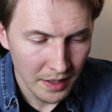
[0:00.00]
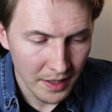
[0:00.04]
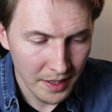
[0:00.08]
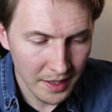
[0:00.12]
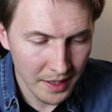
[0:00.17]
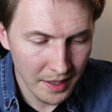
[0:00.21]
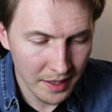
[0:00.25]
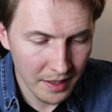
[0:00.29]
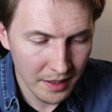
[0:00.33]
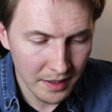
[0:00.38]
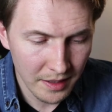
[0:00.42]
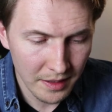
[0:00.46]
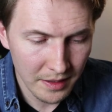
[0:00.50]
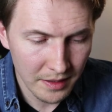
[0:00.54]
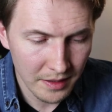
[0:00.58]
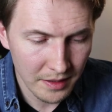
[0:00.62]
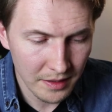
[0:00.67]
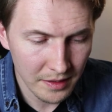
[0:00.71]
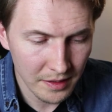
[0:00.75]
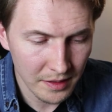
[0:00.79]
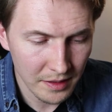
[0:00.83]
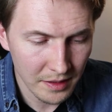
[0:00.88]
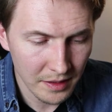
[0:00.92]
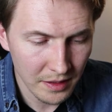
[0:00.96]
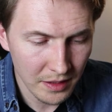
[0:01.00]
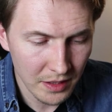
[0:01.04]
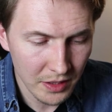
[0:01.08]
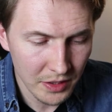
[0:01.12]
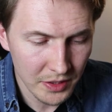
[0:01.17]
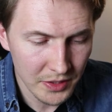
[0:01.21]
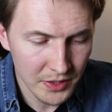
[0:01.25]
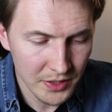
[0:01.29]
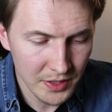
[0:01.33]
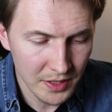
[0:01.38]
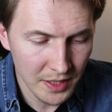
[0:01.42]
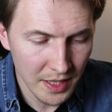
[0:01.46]
And
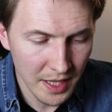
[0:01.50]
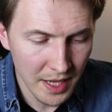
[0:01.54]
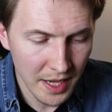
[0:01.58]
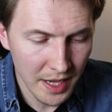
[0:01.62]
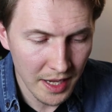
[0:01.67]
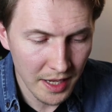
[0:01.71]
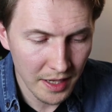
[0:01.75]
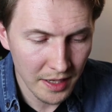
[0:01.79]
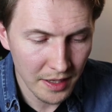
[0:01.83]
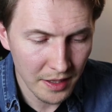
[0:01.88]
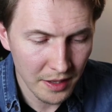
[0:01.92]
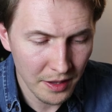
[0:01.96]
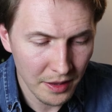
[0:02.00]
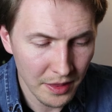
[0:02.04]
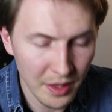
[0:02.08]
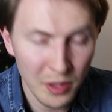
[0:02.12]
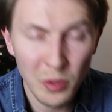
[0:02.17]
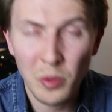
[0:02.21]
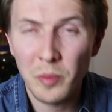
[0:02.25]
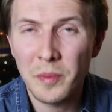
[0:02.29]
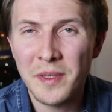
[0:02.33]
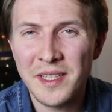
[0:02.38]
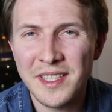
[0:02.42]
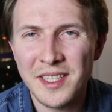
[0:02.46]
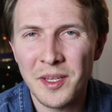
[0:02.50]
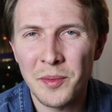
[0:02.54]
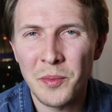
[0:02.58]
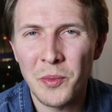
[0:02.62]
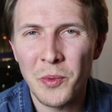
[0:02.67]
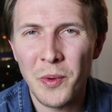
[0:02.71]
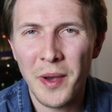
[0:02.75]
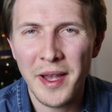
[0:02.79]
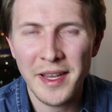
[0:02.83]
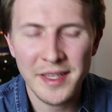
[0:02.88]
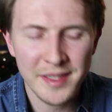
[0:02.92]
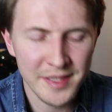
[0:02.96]
looks like there will be some
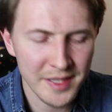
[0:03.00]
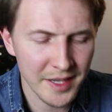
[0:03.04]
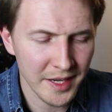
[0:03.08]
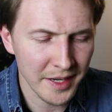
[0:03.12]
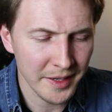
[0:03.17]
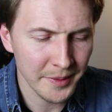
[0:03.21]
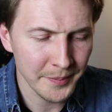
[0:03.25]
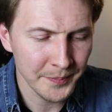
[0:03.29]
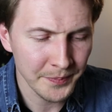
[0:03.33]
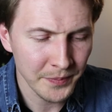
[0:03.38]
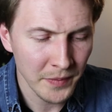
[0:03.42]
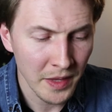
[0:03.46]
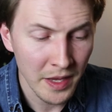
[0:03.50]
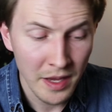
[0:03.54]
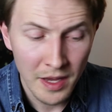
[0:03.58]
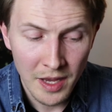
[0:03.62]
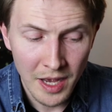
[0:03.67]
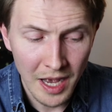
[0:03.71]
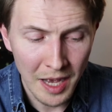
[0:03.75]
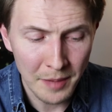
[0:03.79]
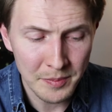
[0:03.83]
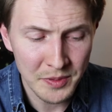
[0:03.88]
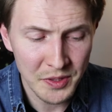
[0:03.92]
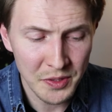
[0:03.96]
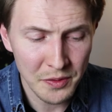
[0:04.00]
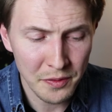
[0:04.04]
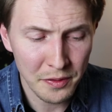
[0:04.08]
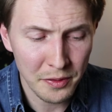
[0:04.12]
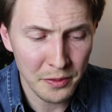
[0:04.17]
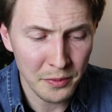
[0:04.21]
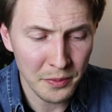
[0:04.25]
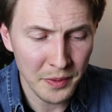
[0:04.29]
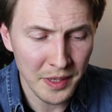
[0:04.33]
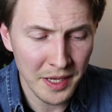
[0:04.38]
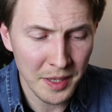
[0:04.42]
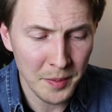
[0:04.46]
waiting, up to
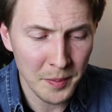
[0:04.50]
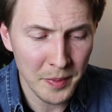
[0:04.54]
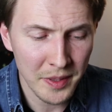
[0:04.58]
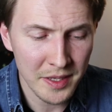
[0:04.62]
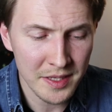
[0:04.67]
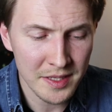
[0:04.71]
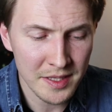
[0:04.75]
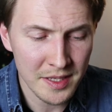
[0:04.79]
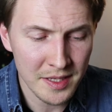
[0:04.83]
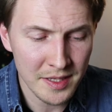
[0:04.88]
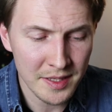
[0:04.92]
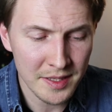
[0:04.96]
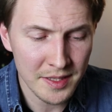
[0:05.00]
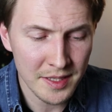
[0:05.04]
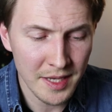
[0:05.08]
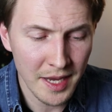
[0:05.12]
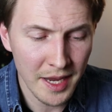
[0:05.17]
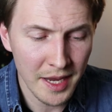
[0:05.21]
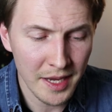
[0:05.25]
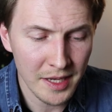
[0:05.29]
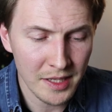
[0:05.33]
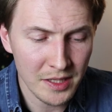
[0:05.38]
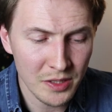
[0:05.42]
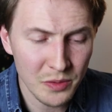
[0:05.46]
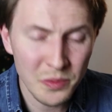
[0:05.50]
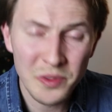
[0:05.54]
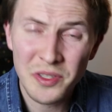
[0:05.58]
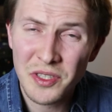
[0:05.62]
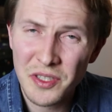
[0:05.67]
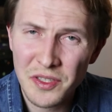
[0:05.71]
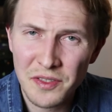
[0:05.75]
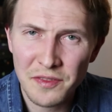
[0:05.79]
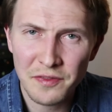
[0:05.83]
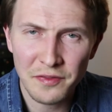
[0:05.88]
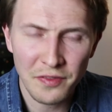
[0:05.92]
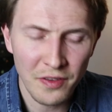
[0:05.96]
3 business days,
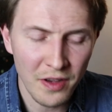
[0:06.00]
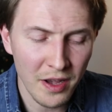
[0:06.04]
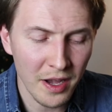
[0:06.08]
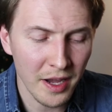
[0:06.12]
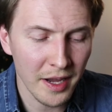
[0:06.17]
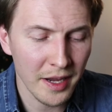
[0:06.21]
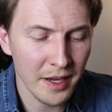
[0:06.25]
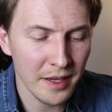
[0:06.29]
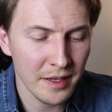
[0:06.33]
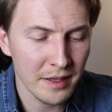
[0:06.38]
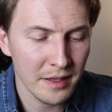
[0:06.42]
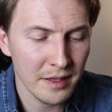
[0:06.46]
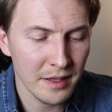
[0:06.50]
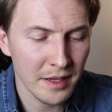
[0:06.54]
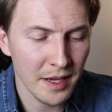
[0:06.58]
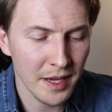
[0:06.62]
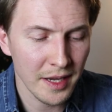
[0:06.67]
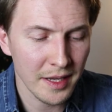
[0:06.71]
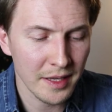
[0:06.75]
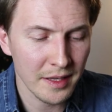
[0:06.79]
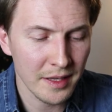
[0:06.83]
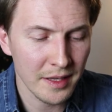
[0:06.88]
which is fine. I